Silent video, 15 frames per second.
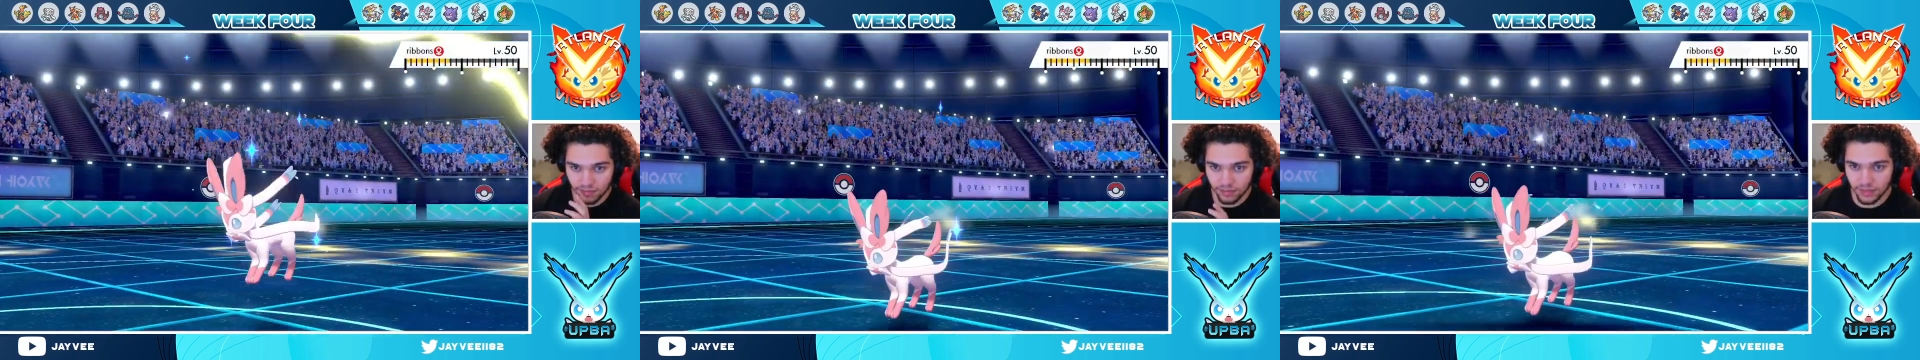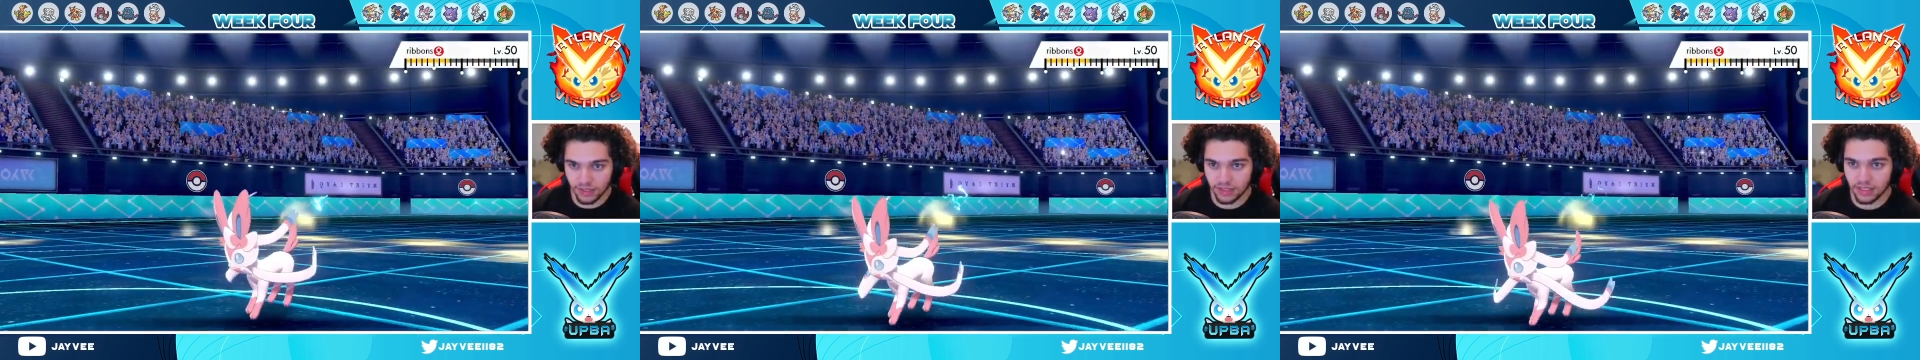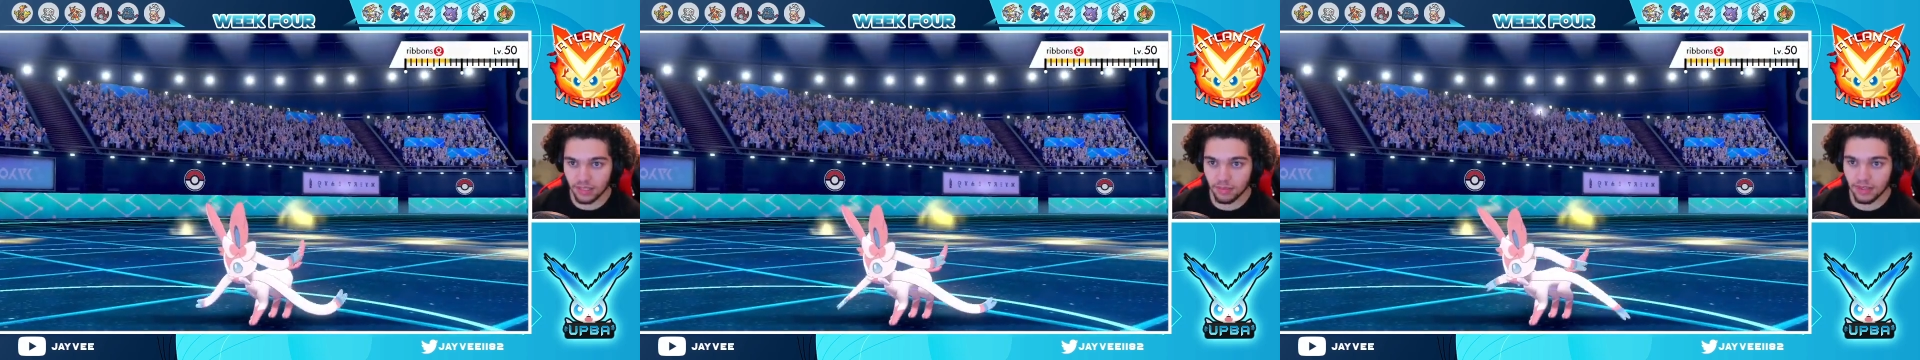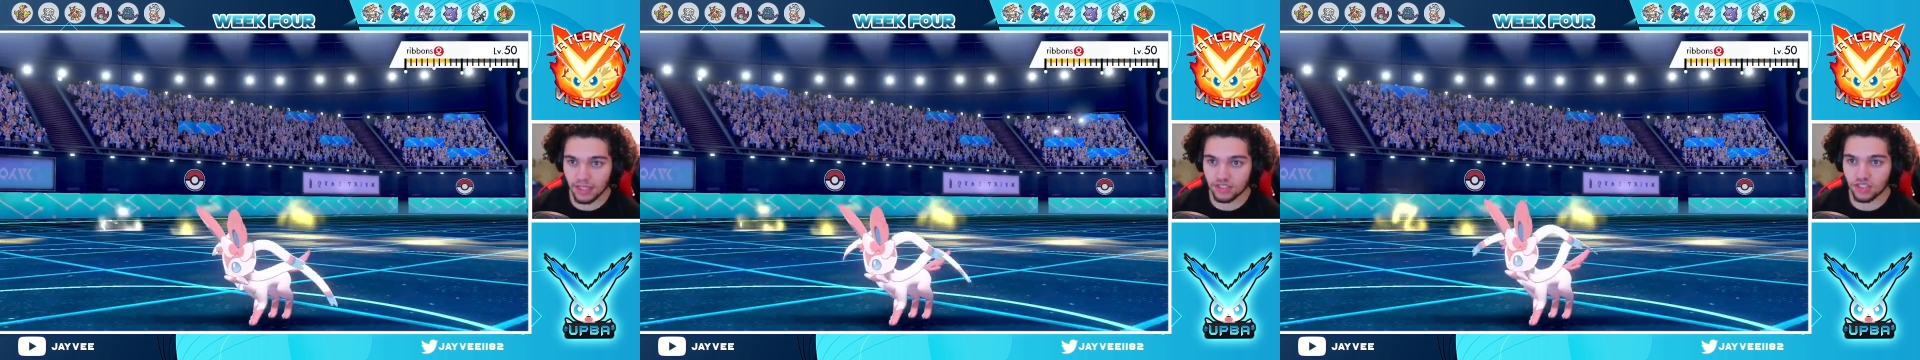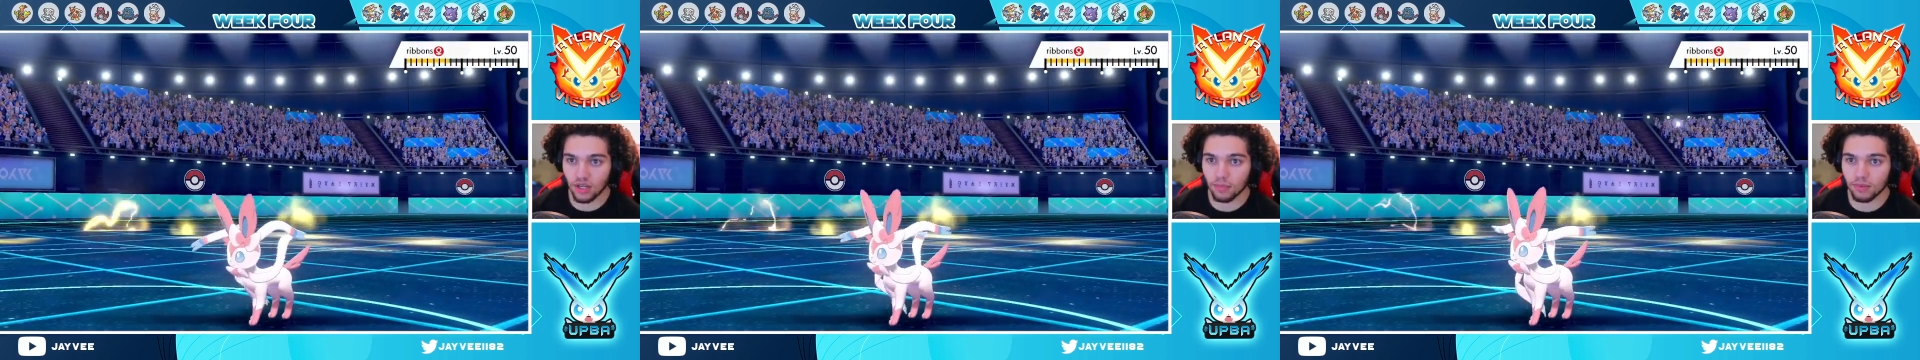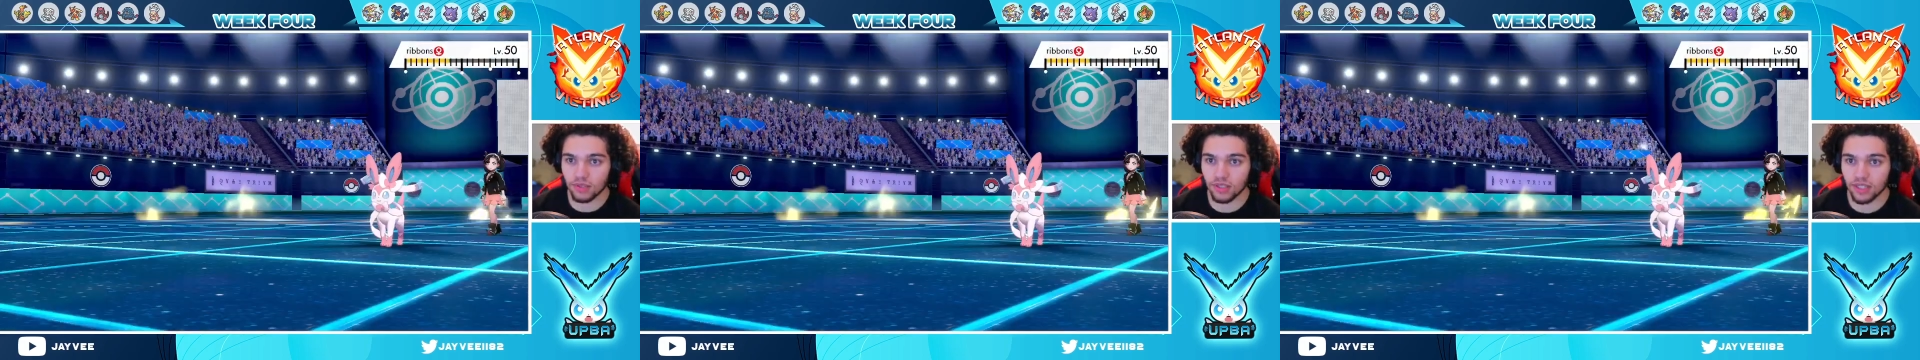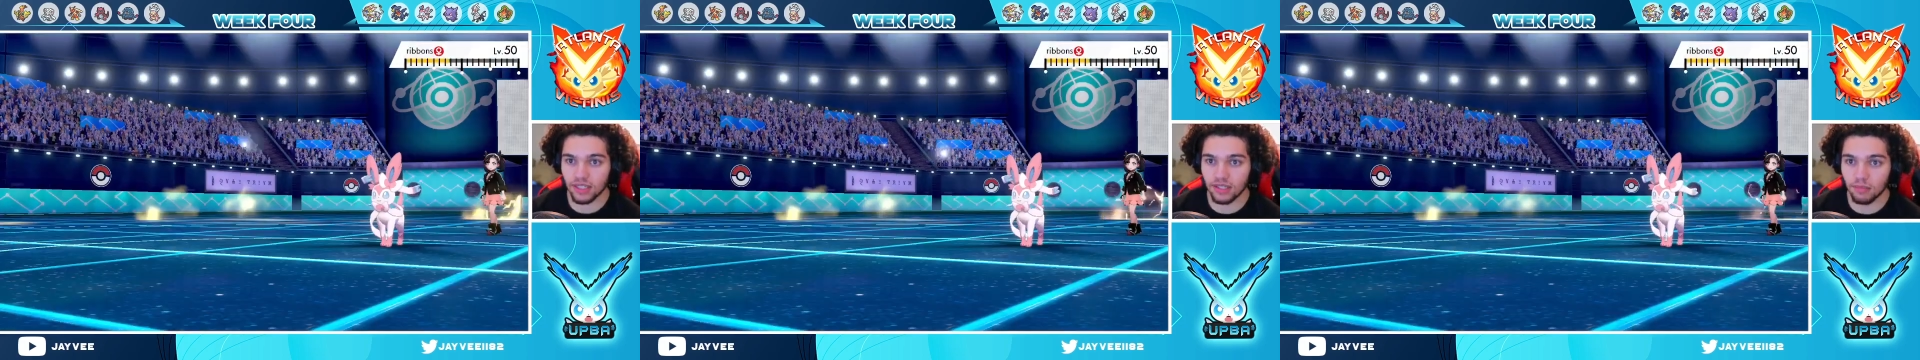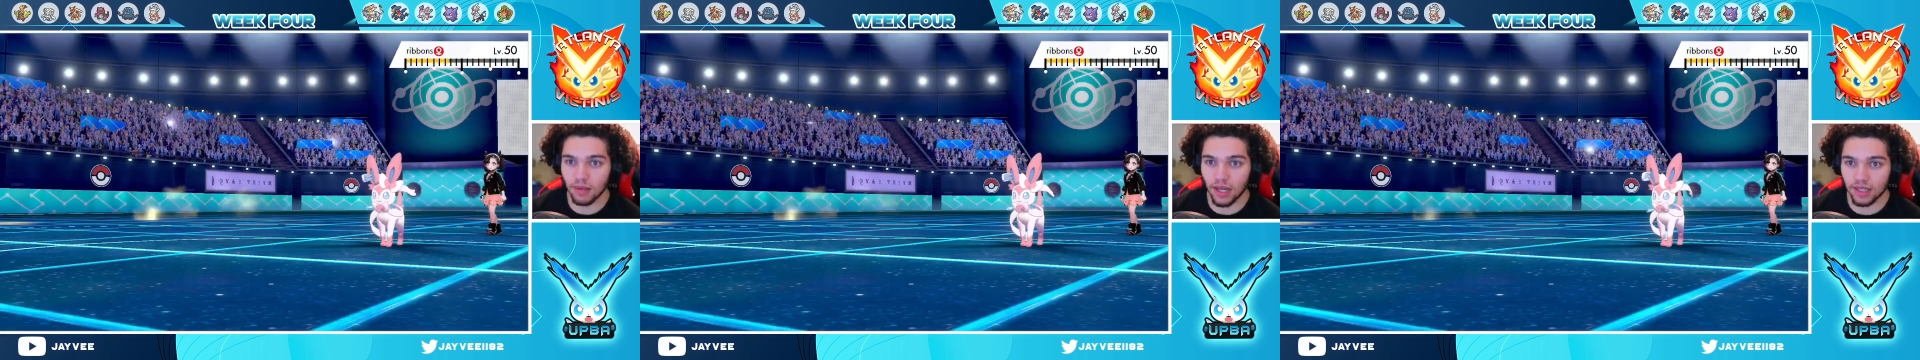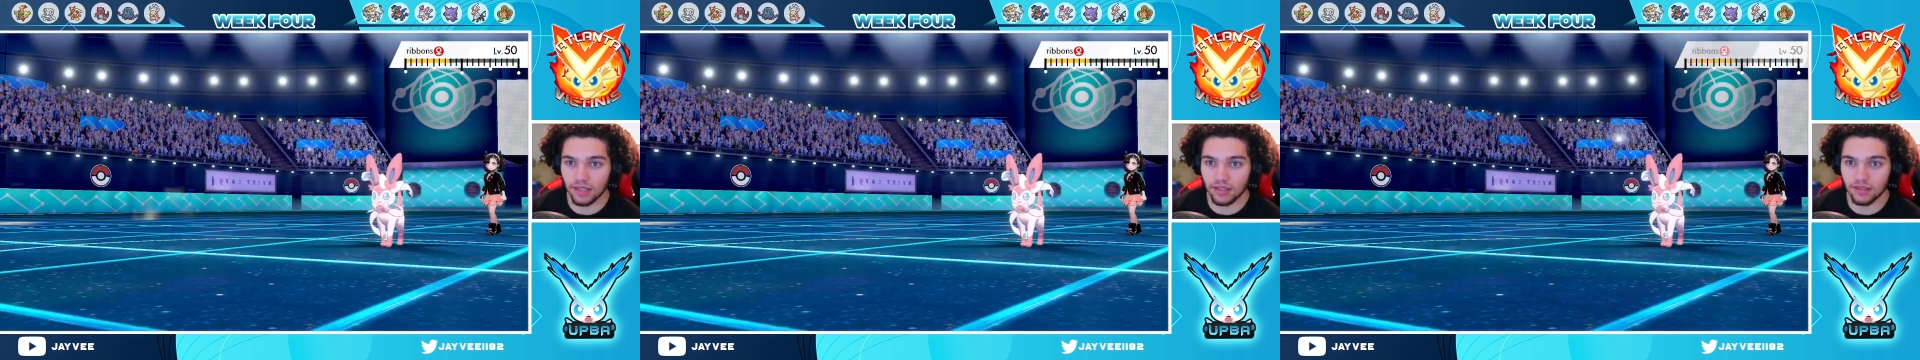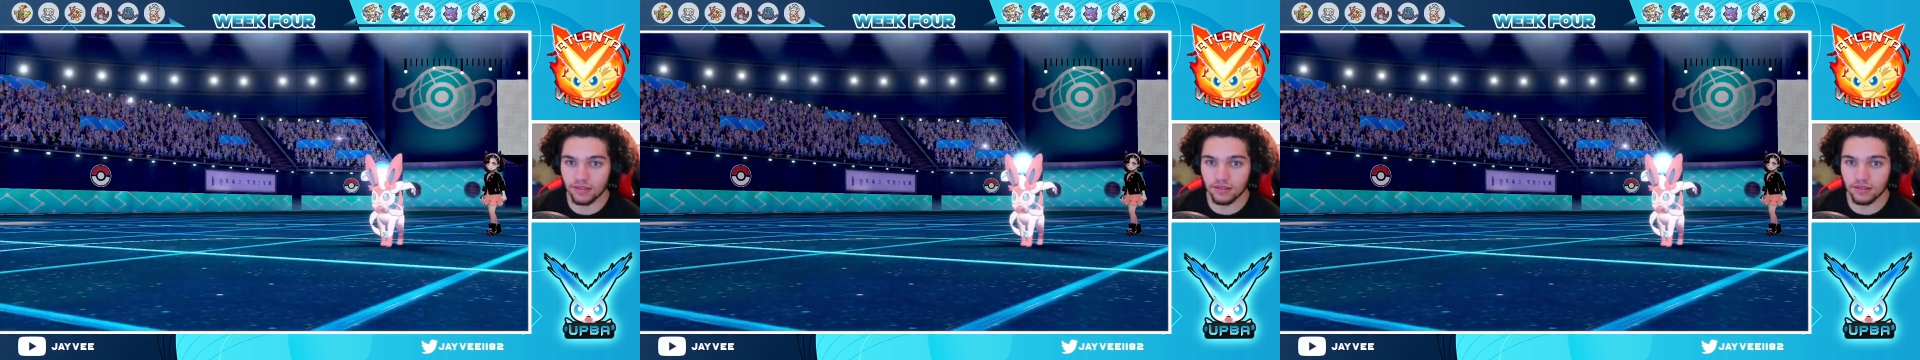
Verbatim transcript: He's keeping that chomper in the back.